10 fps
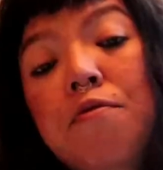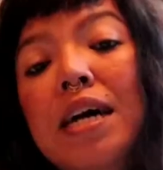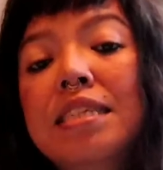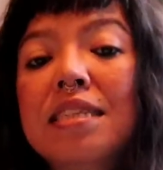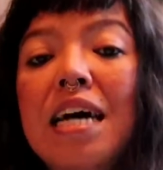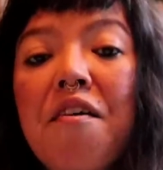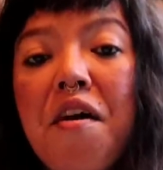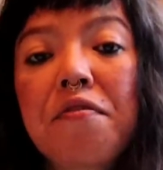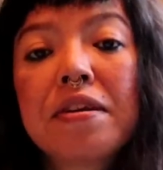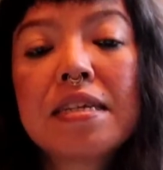I write it down
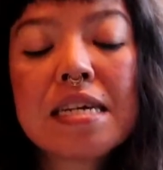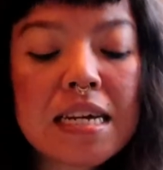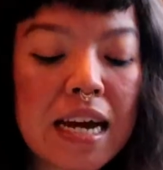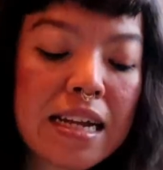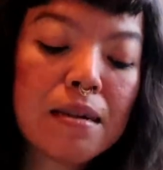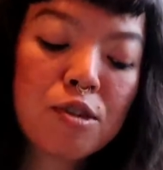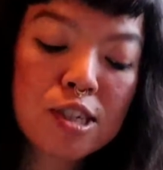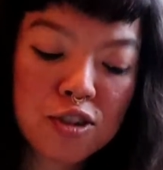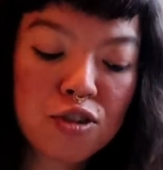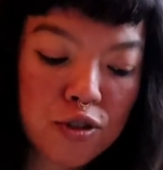everything, and I'm
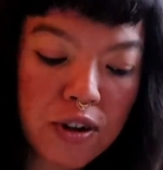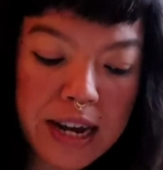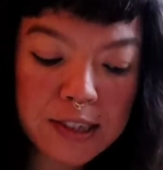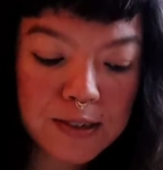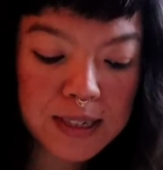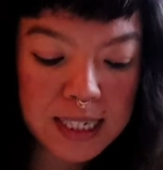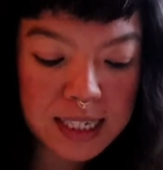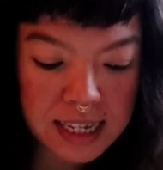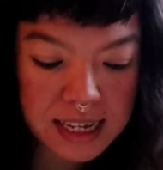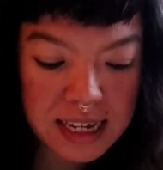just gonna try to
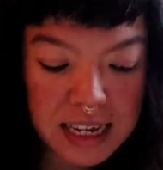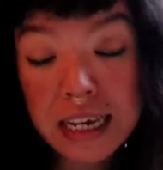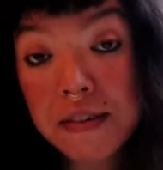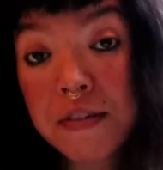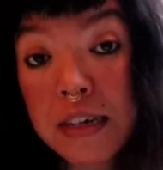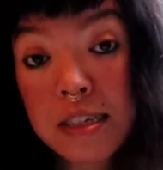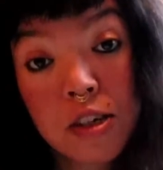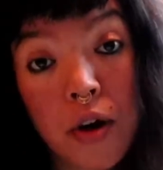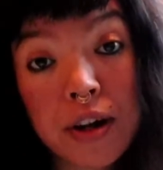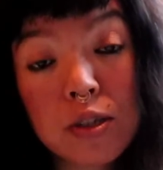see if it's
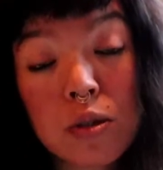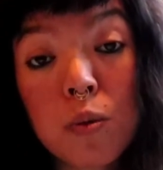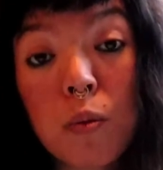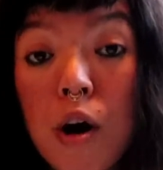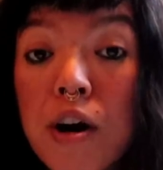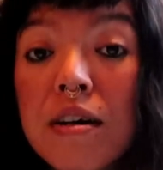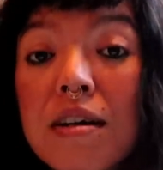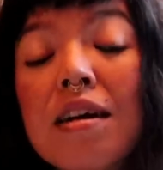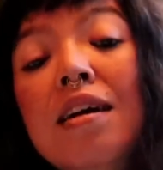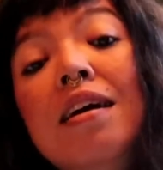going to work.
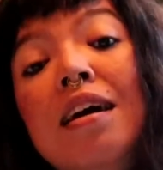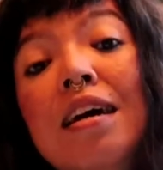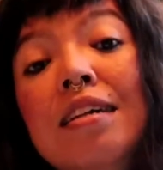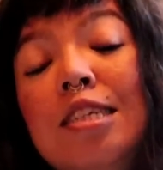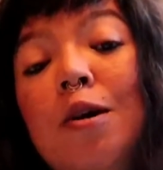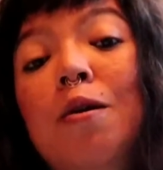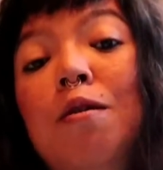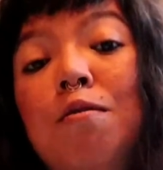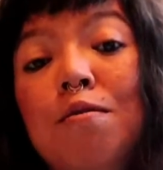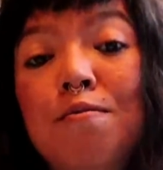
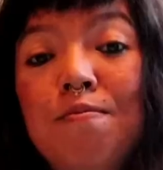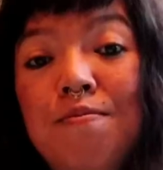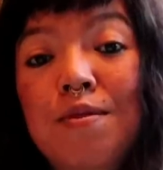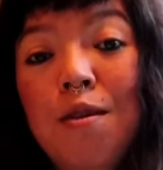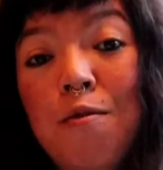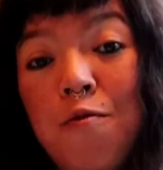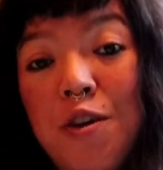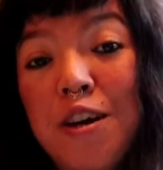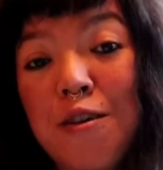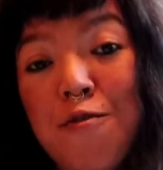So
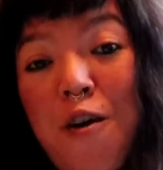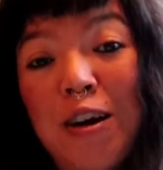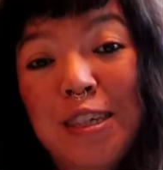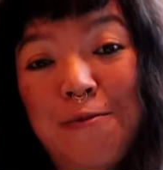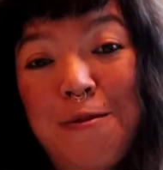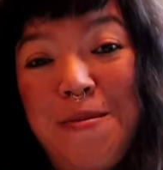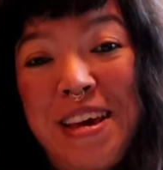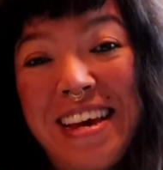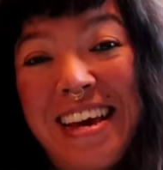finger crossed for me.